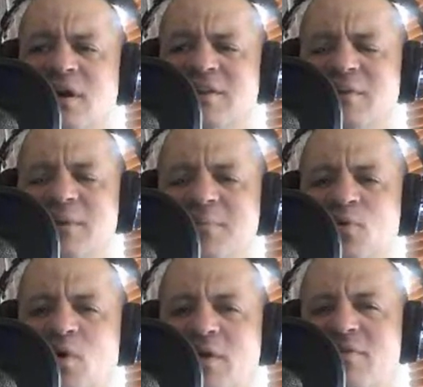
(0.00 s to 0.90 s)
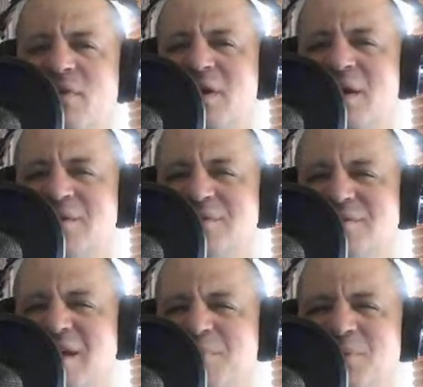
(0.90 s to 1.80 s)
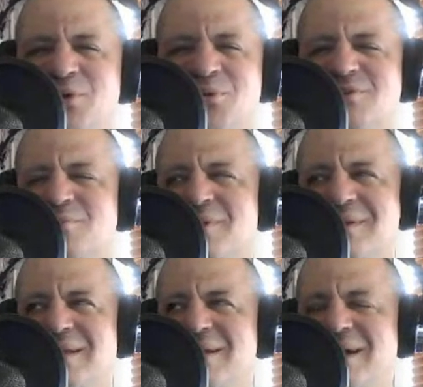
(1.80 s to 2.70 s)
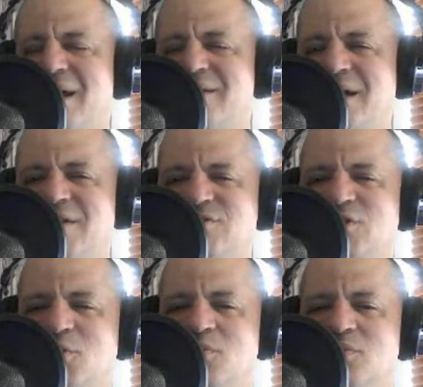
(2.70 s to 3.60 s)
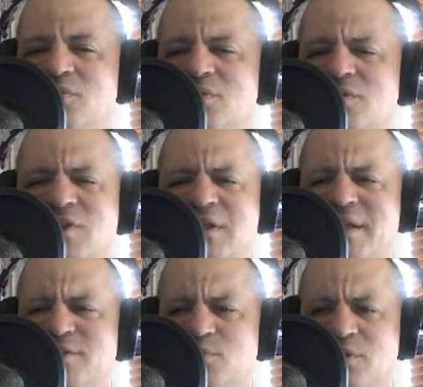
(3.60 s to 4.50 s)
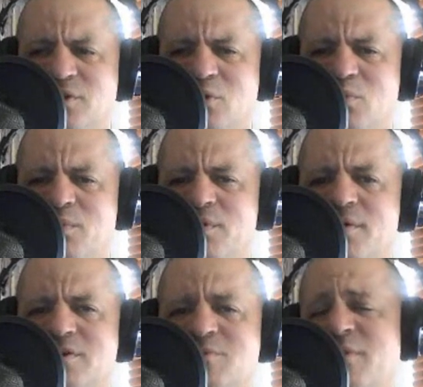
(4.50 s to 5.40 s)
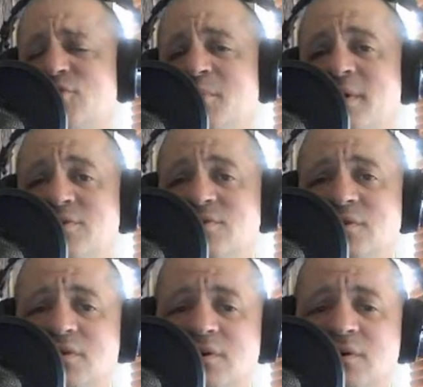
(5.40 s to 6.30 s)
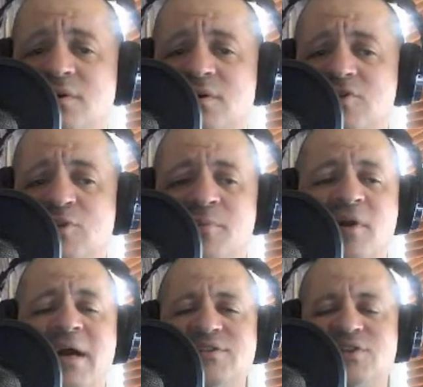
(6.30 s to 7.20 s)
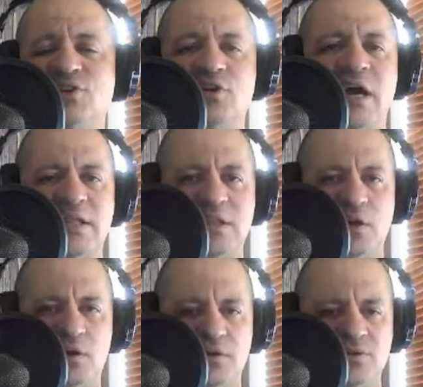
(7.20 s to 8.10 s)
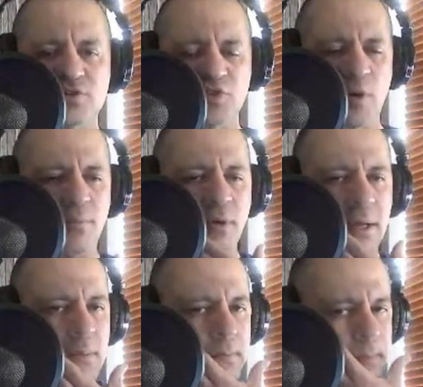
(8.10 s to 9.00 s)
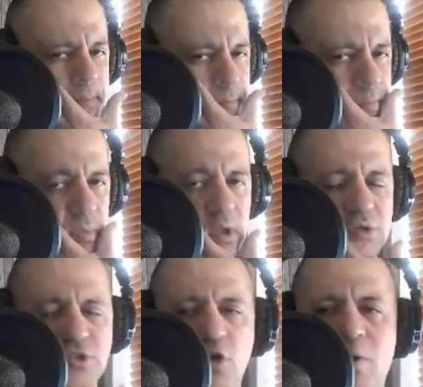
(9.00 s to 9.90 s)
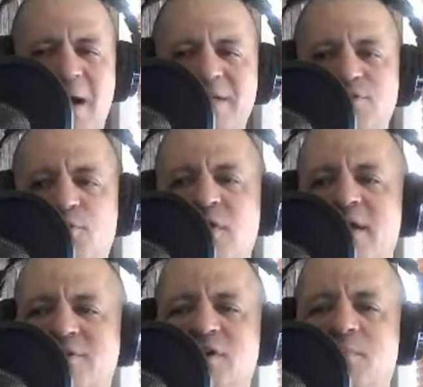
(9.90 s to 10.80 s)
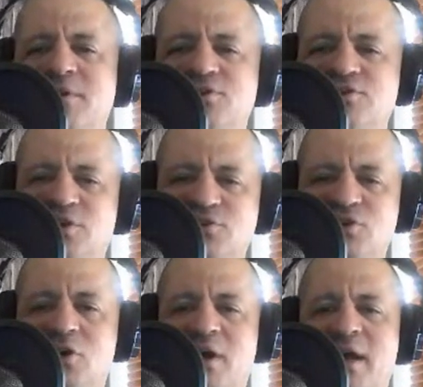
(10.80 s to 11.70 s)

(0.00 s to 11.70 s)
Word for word: I think people are thinking it's a debut or something like that. I don't think that's where they're going with it, especially because surprises are not their strong point. So I do think it's going to be Giselle Shaw.